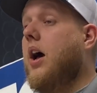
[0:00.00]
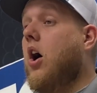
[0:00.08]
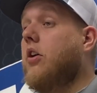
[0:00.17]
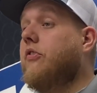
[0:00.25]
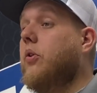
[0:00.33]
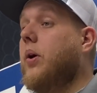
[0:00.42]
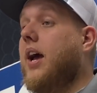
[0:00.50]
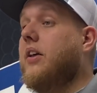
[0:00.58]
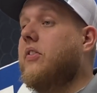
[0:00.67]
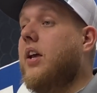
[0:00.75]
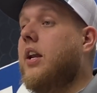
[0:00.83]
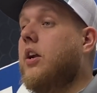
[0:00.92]
also, it
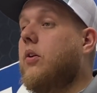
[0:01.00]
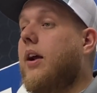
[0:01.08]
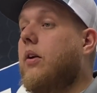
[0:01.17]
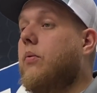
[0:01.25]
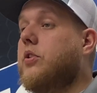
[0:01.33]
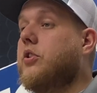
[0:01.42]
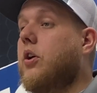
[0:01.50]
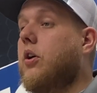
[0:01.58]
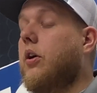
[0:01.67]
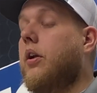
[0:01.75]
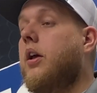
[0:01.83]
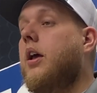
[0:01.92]
has an integrated
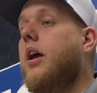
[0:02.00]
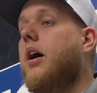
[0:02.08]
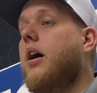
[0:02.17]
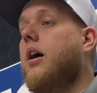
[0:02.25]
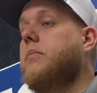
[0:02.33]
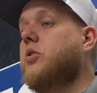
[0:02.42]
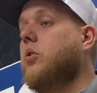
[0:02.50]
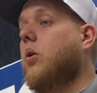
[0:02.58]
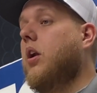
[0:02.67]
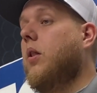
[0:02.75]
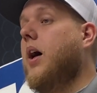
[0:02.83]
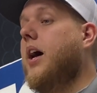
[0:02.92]
return. Um, so
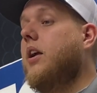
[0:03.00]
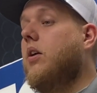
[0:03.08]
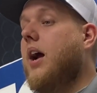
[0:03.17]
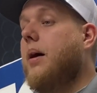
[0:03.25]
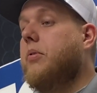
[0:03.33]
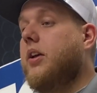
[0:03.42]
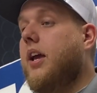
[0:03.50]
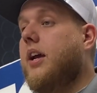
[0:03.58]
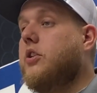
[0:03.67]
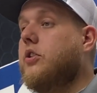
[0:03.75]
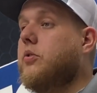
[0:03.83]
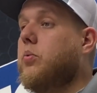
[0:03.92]
on a lot of your
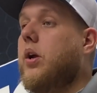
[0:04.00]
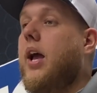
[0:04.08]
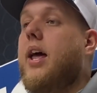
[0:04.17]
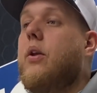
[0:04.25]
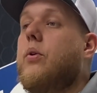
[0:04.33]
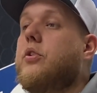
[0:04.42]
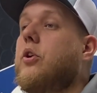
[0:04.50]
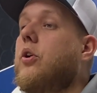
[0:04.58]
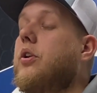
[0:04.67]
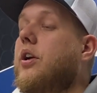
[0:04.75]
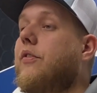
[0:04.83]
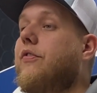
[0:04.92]
applications where you had to
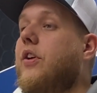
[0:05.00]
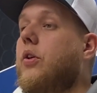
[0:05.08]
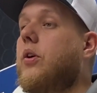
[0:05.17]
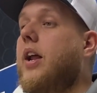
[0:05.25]
return to your filler